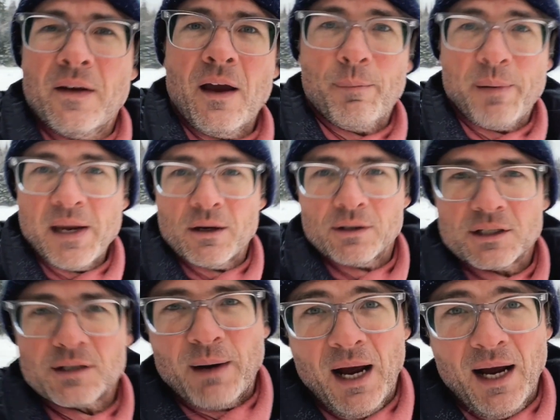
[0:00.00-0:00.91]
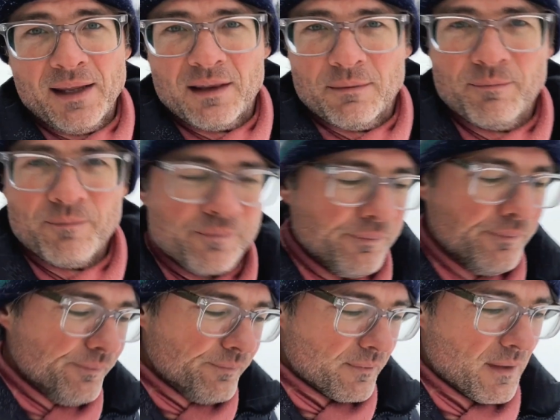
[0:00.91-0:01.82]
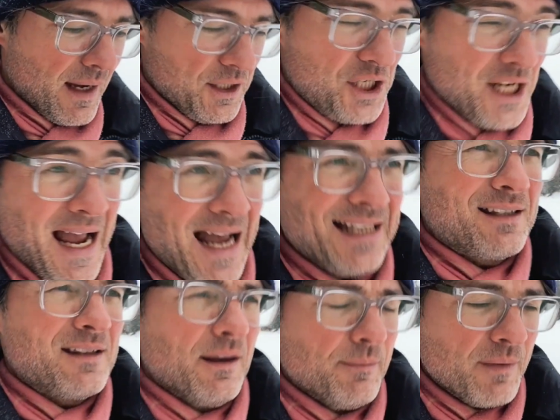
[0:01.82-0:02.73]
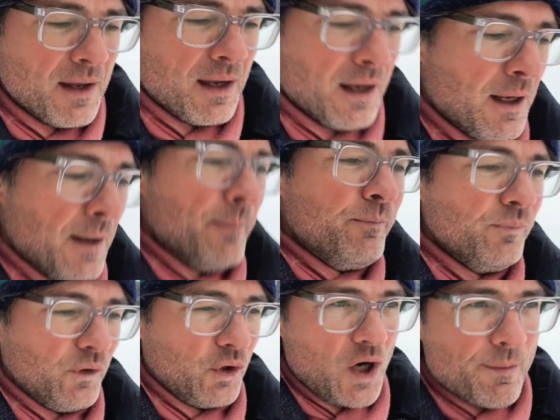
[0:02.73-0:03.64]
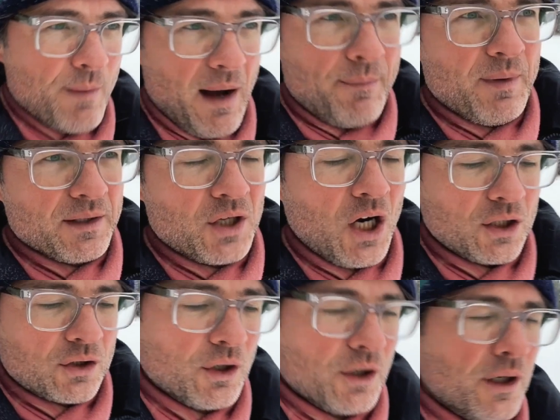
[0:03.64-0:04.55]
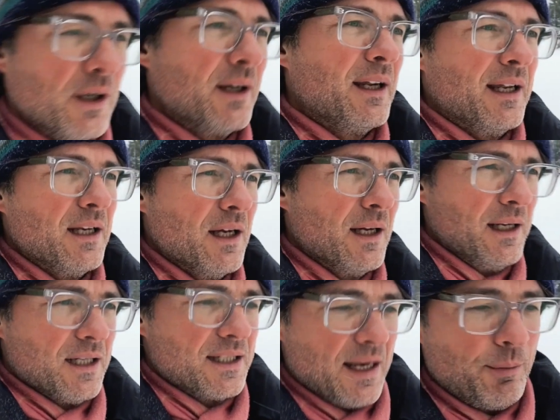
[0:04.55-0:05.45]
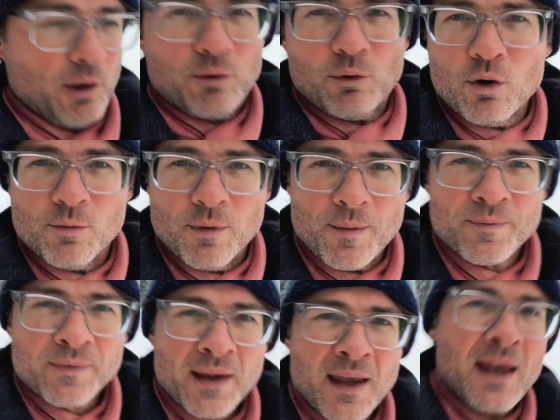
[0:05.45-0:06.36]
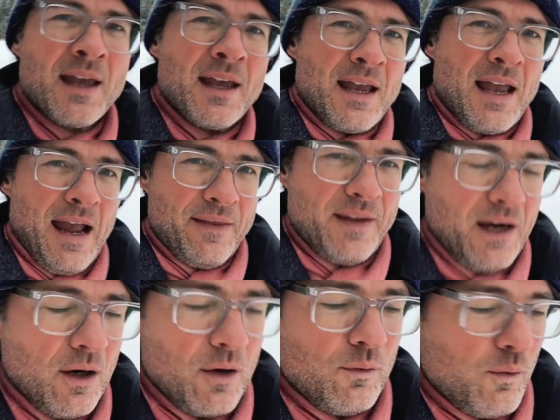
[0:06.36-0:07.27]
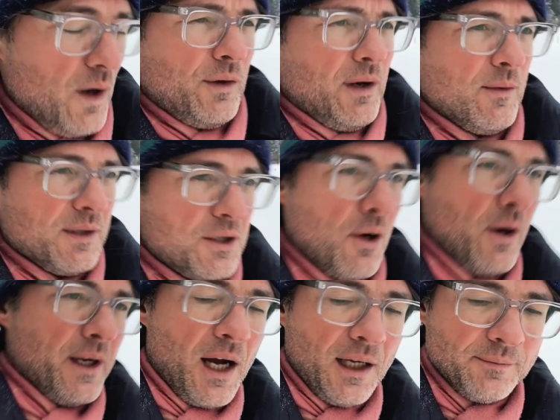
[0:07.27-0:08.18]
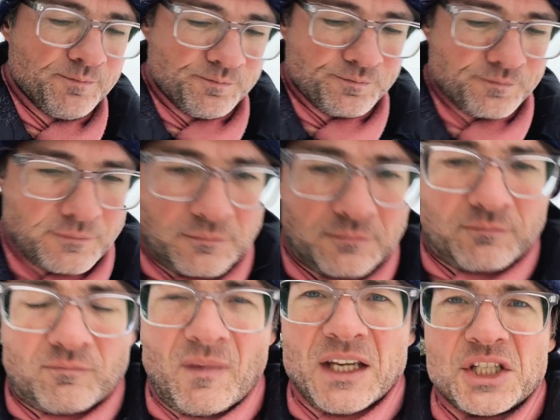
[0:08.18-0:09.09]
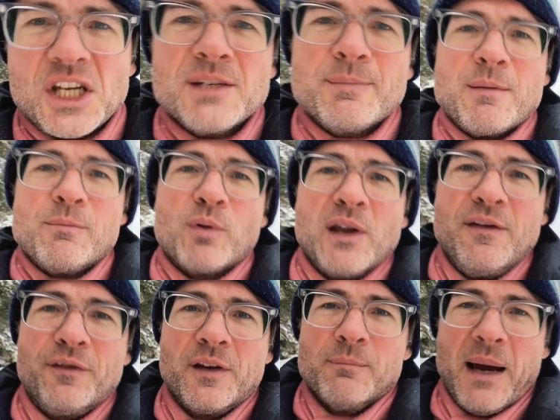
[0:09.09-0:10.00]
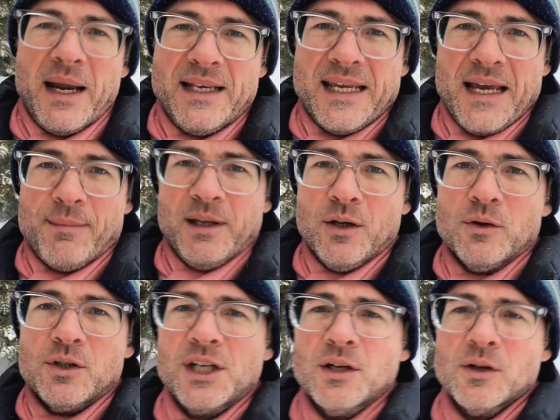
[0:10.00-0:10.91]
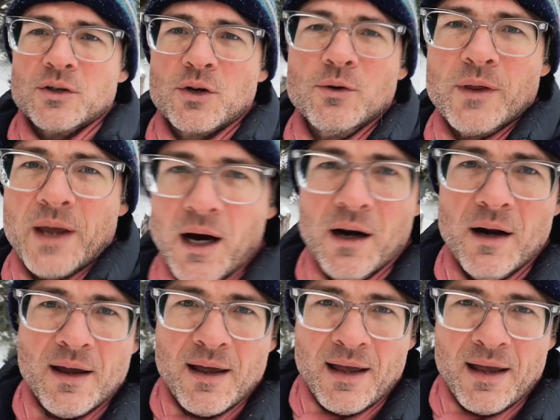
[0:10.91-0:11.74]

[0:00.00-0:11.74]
appears behind them, and she asks them to come up and talk to her in a separate room. And they are wondering what's going on. She's been briefed by Decamedo. She knows who they are.